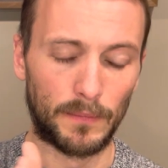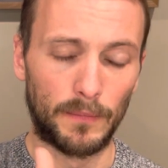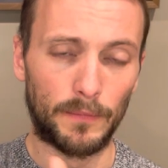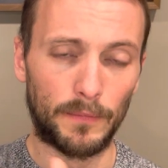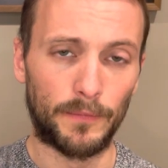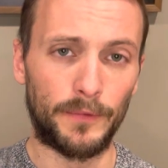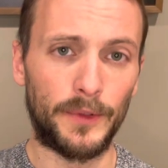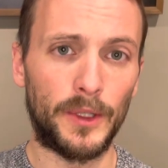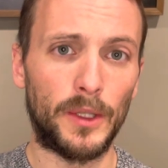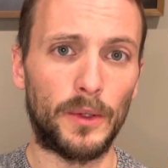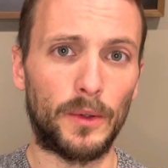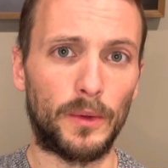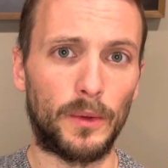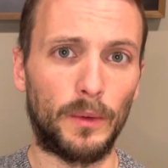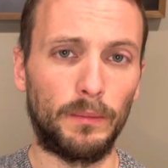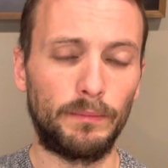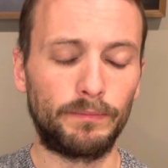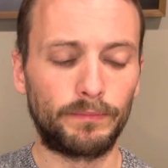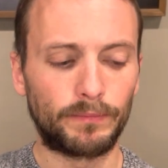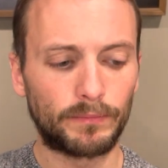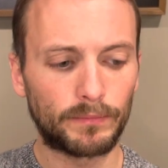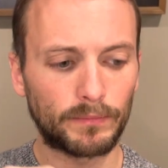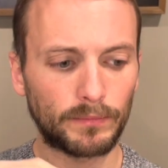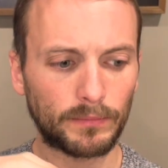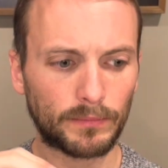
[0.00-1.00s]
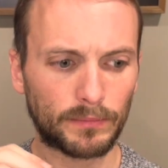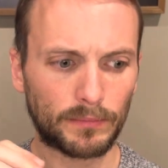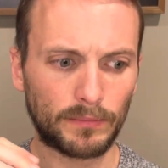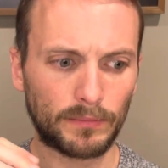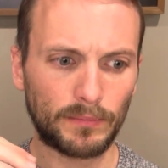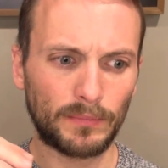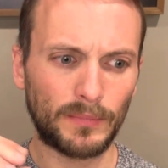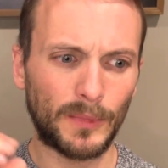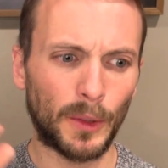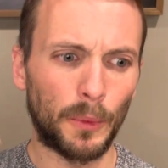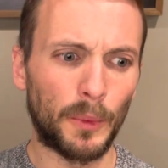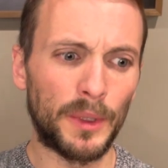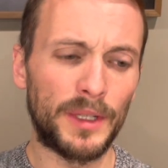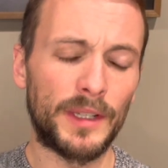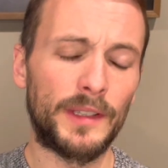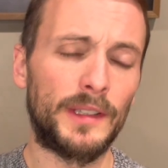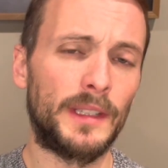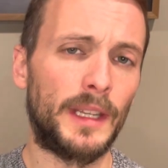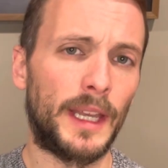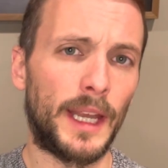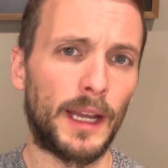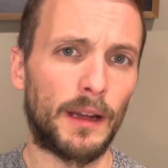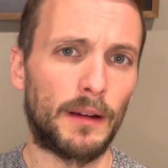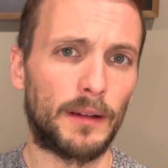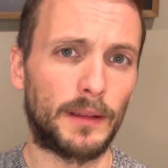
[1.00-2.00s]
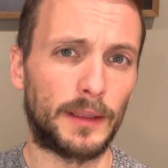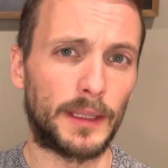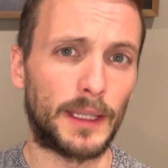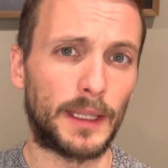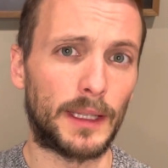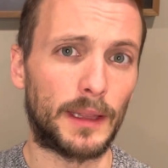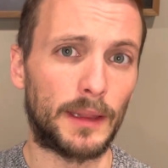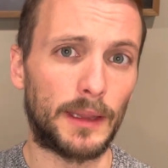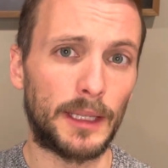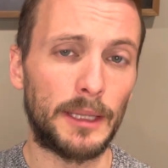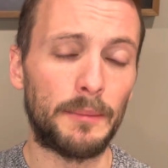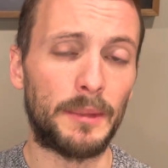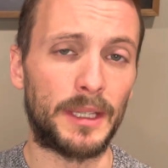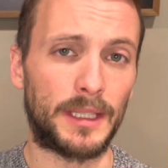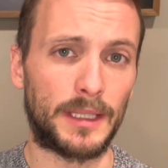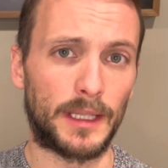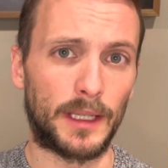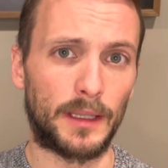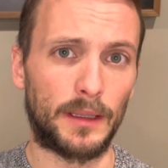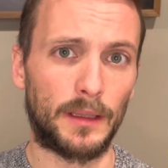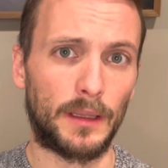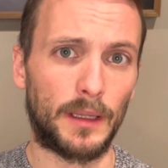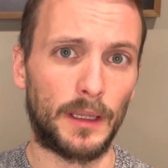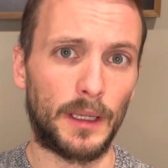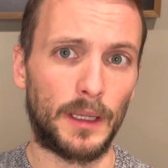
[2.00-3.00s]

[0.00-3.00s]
view, which is inherently limited.